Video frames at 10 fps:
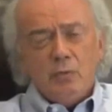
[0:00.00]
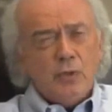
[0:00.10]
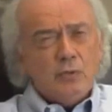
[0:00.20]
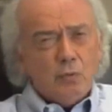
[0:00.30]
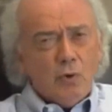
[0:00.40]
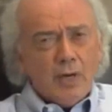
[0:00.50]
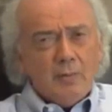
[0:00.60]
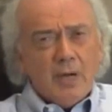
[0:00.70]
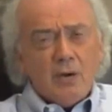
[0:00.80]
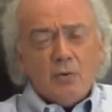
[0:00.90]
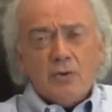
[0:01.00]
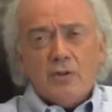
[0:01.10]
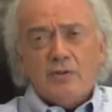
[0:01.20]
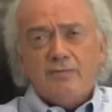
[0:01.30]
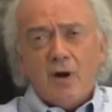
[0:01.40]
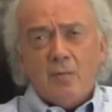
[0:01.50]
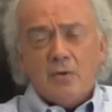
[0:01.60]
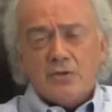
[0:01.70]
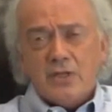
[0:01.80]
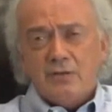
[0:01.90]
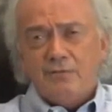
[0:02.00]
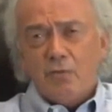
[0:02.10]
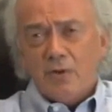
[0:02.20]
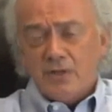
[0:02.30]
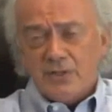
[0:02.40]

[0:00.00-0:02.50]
wouldn't worry about whether the farmers can afford